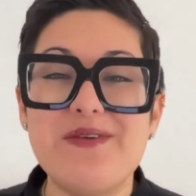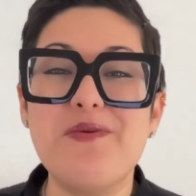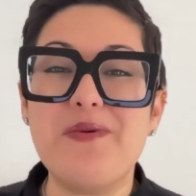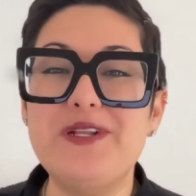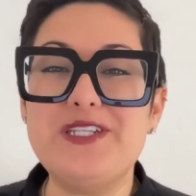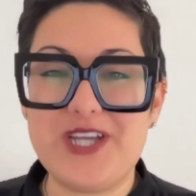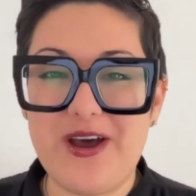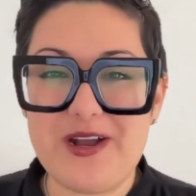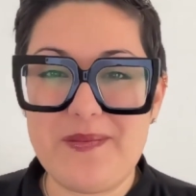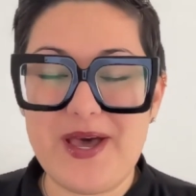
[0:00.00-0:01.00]
we're going to
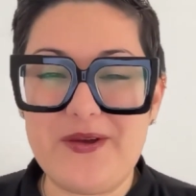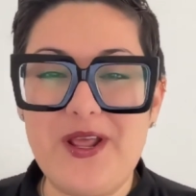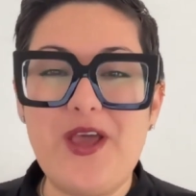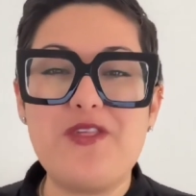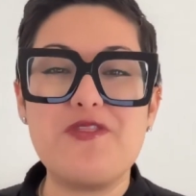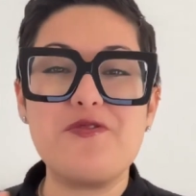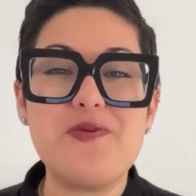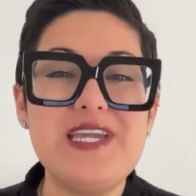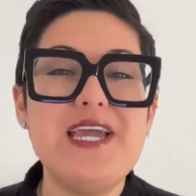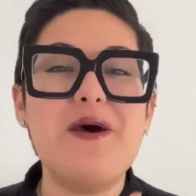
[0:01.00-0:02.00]
talk about
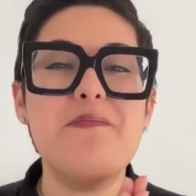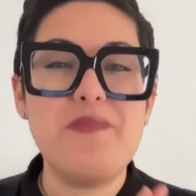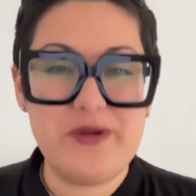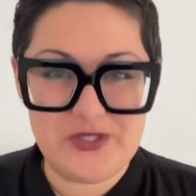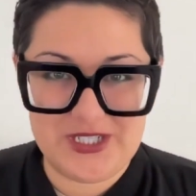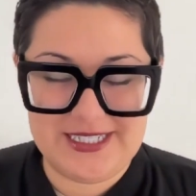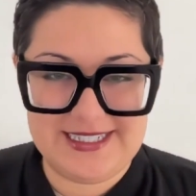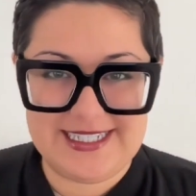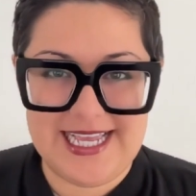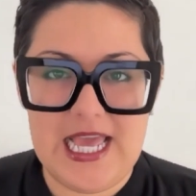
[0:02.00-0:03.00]
three emotions